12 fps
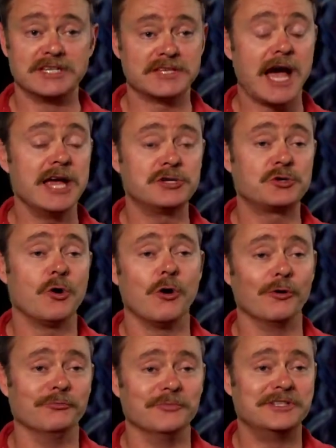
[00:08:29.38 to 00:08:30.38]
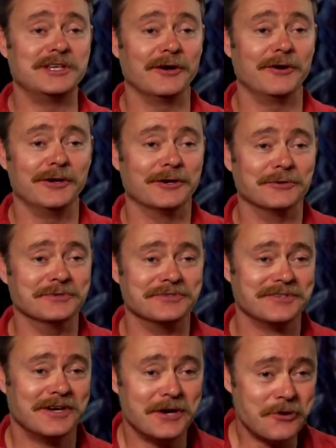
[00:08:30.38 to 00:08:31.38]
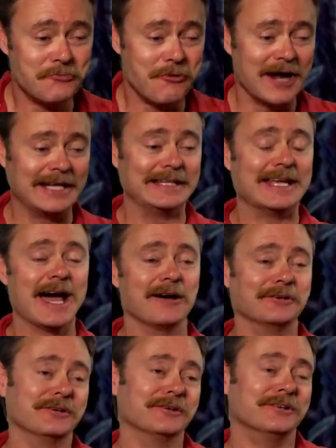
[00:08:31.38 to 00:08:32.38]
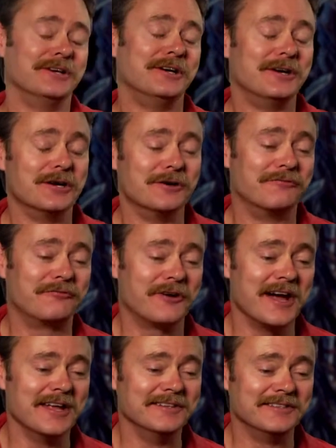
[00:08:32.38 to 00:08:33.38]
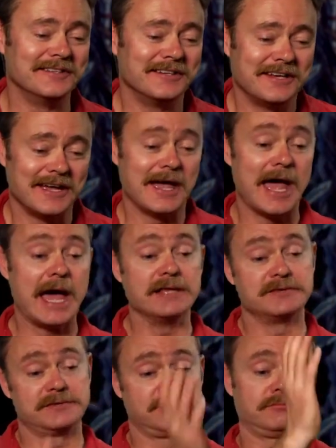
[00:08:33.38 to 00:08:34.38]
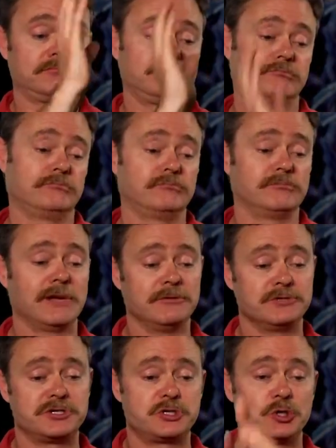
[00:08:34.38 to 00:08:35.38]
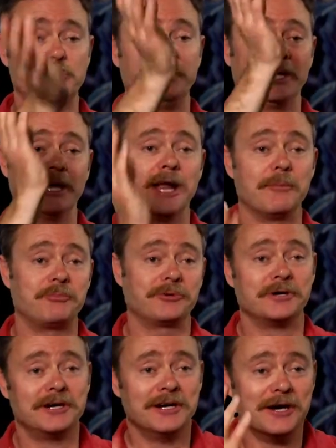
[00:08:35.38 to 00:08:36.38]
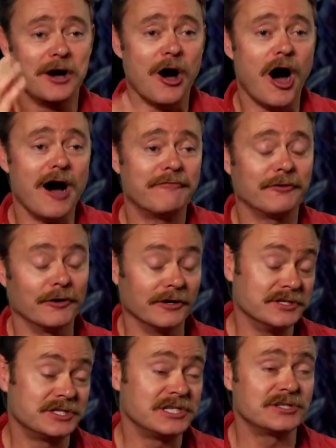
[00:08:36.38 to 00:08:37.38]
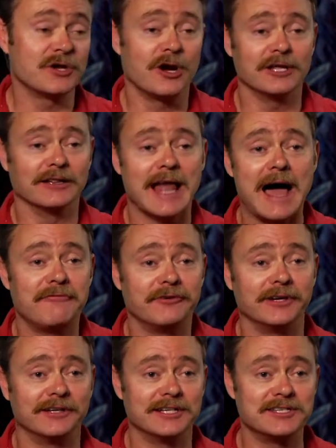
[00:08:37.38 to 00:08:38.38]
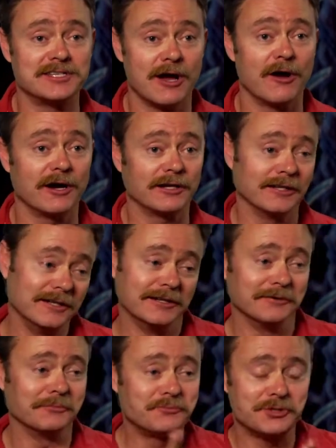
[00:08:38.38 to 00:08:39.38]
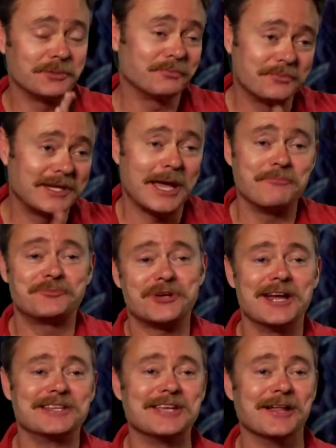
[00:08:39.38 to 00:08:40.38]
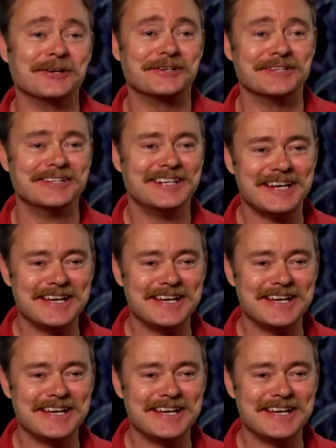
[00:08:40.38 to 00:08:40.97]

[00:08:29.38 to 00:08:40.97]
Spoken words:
this ice cold material was running down her front as I was scooping it up off her, and she started laughing hysterically, and she kept trying to tell her to